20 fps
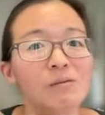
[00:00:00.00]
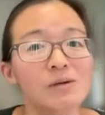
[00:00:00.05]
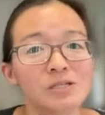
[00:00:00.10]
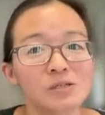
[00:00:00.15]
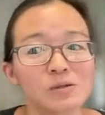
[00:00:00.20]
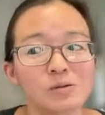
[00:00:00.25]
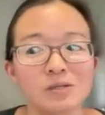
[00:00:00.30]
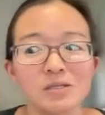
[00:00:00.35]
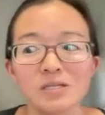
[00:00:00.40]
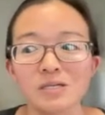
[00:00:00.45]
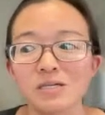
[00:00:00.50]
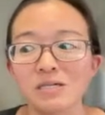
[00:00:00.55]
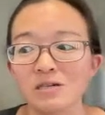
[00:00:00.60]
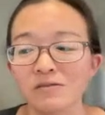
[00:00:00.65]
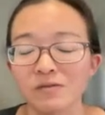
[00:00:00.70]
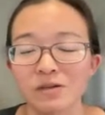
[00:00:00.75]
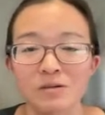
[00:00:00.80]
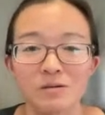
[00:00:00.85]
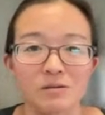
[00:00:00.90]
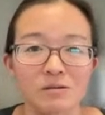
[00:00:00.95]
We do see
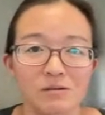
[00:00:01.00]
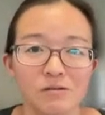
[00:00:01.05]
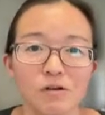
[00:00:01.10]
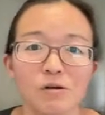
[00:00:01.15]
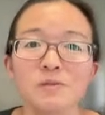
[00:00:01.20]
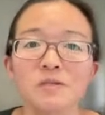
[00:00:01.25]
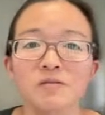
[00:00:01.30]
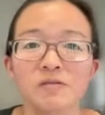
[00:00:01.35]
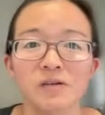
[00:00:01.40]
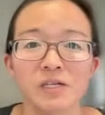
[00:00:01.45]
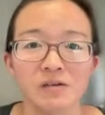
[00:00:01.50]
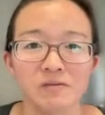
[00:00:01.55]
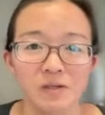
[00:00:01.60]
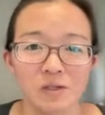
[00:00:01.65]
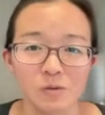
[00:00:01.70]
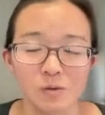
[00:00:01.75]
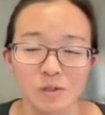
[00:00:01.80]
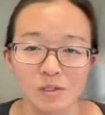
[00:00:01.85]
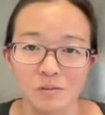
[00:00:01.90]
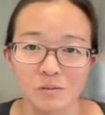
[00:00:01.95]
different groups of
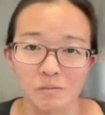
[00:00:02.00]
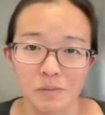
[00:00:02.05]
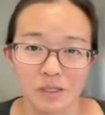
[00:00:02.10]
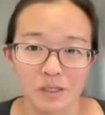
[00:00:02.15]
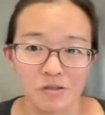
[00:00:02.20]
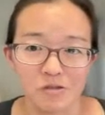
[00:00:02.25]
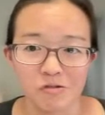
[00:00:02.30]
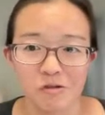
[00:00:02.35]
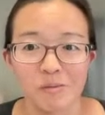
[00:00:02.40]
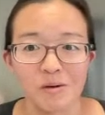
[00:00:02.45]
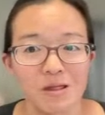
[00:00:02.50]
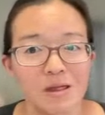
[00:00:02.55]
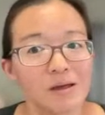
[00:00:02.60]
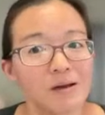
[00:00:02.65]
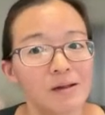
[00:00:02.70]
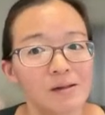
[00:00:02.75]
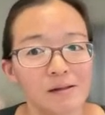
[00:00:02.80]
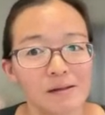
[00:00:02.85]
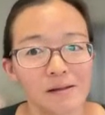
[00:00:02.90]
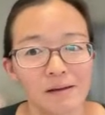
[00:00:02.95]
individuals being
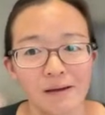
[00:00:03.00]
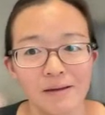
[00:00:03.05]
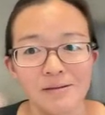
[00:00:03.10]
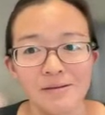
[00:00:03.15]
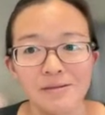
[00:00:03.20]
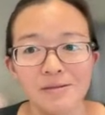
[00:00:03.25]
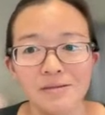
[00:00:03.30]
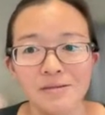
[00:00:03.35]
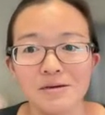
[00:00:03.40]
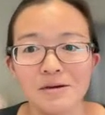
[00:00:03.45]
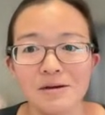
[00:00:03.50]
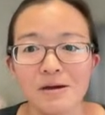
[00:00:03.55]
discriminated against.